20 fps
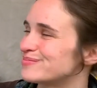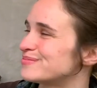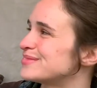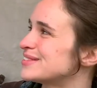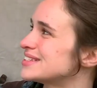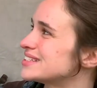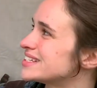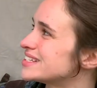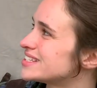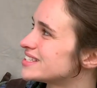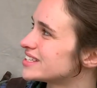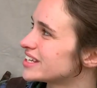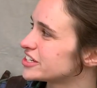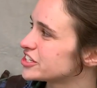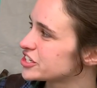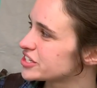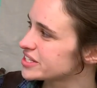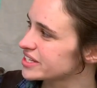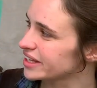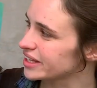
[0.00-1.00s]
This is
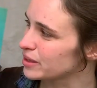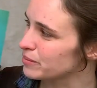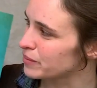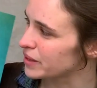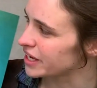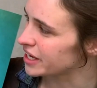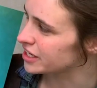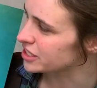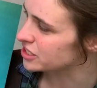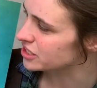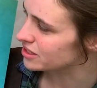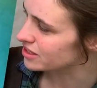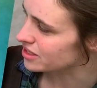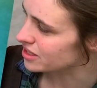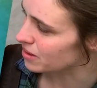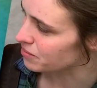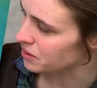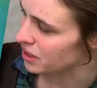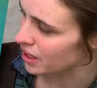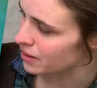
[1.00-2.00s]
such a silly page.
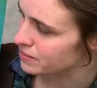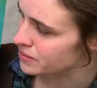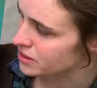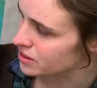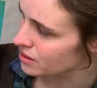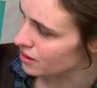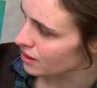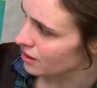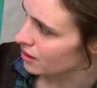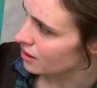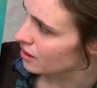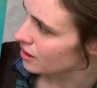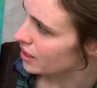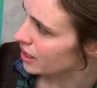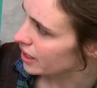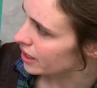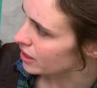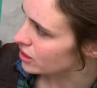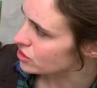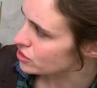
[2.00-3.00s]
Sometimes
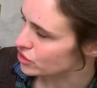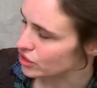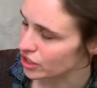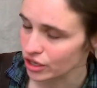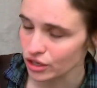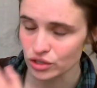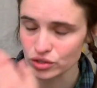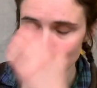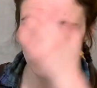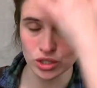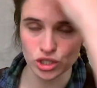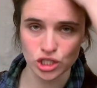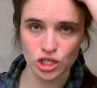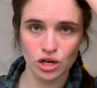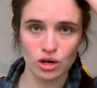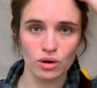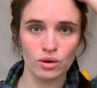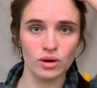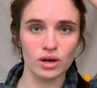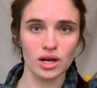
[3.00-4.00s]
illustrators will
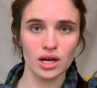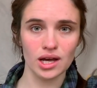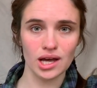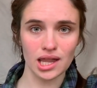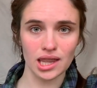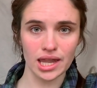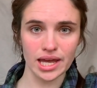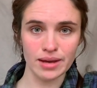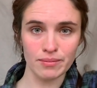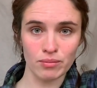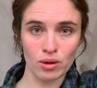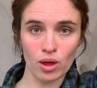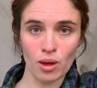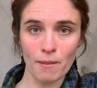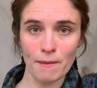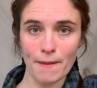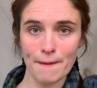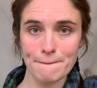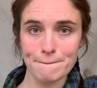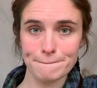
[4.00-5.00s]
show a light
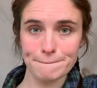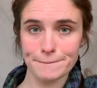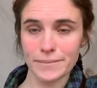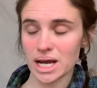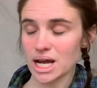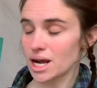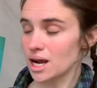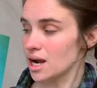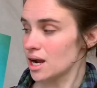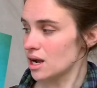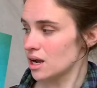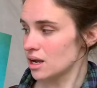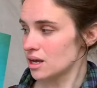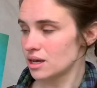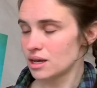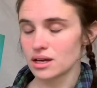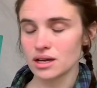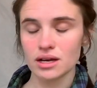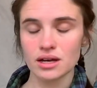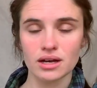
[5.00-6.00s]
bulb, bing,
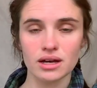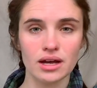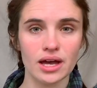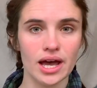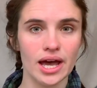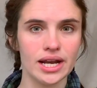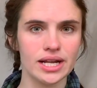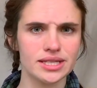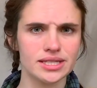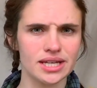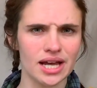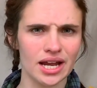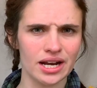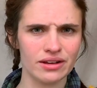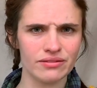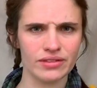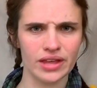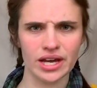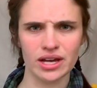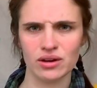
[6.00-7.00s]
and it's kind
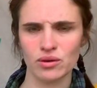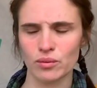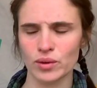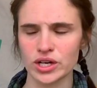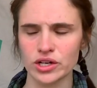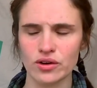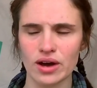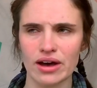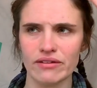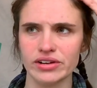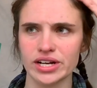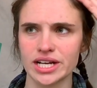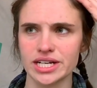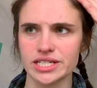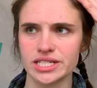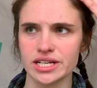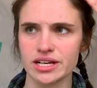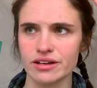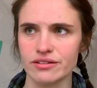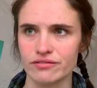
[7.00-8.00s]
of like when you have an
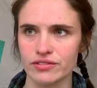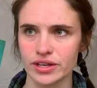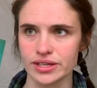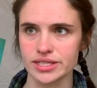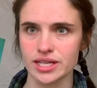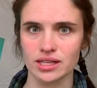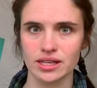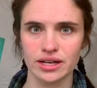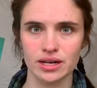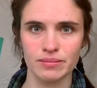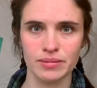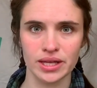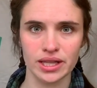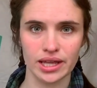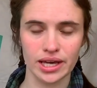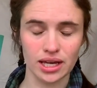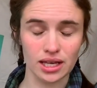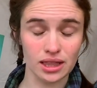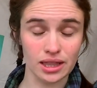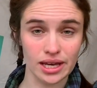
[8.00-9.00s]
idea, it feels a little bit
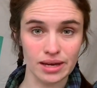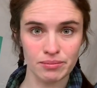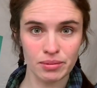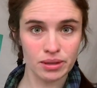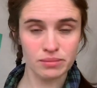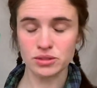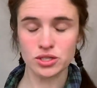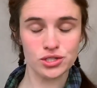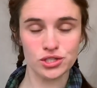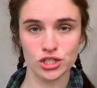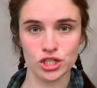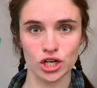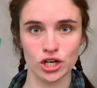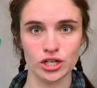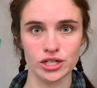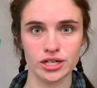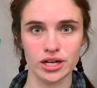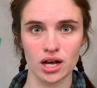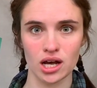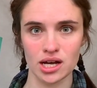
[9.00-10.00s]
like a light bulb just
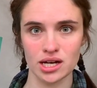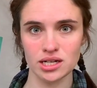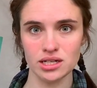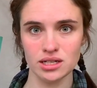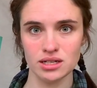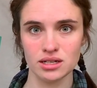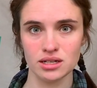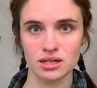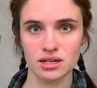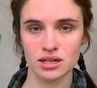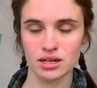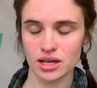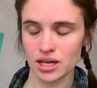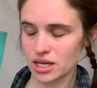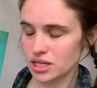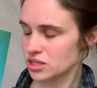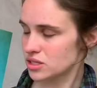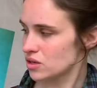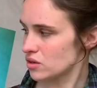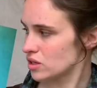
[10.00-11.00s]
turned on.
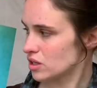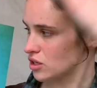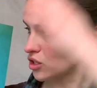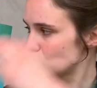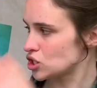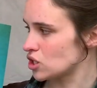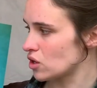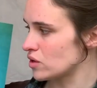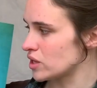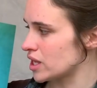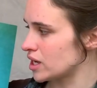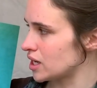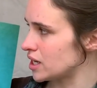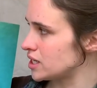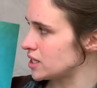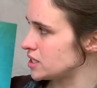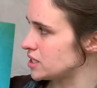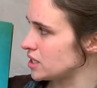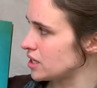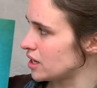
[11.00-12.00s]
And so they'll show that
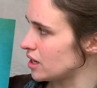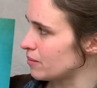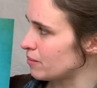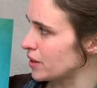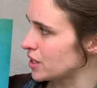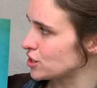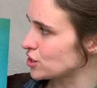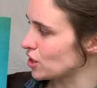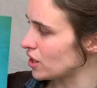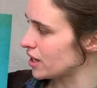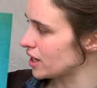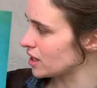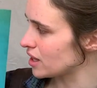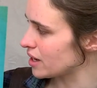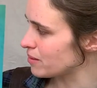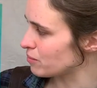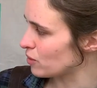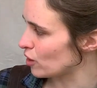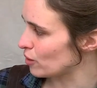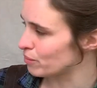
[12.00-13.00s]
idea by drawing a
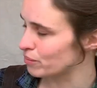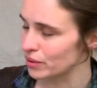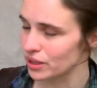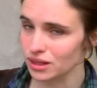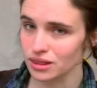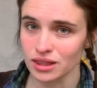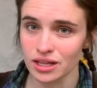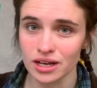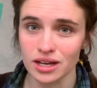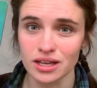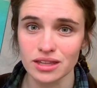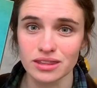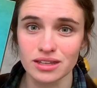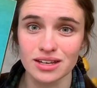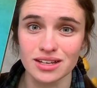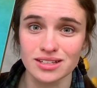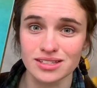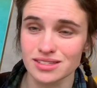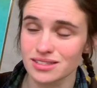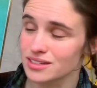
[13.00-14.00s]
light bulb. But look at
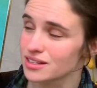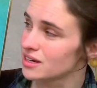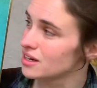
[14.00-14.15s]
this.